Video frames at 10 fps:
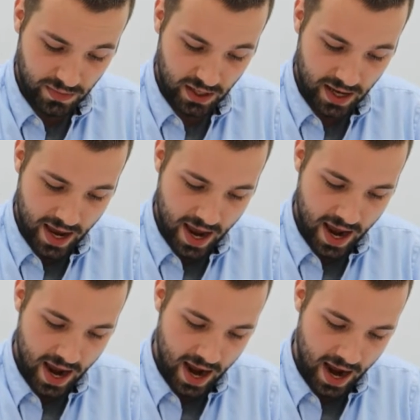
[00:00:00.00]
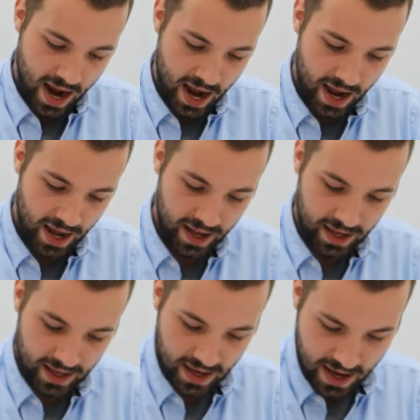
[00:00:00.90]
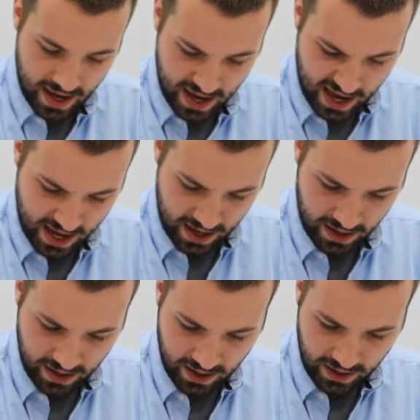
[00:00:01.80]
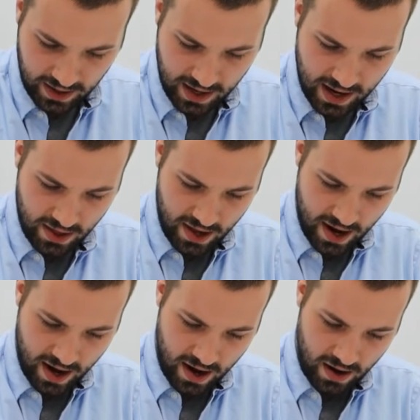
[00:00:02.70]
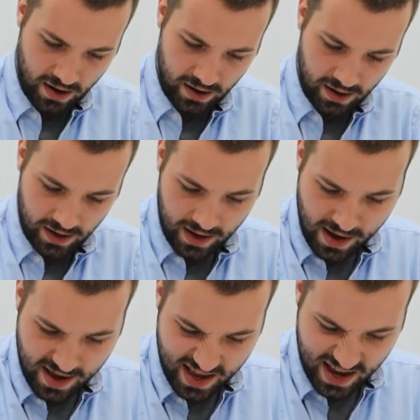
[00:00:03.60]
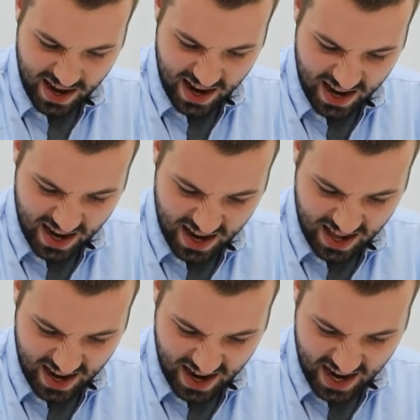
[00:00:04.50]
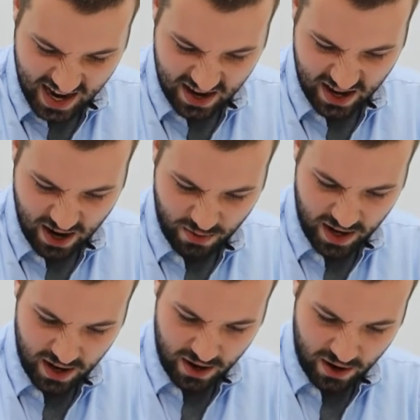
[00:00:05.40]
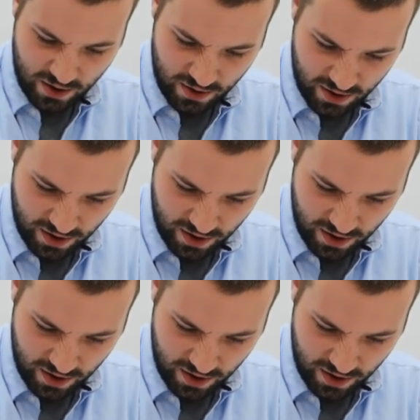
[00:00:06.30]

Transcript: Yeah, get in there. Get in there. There we go.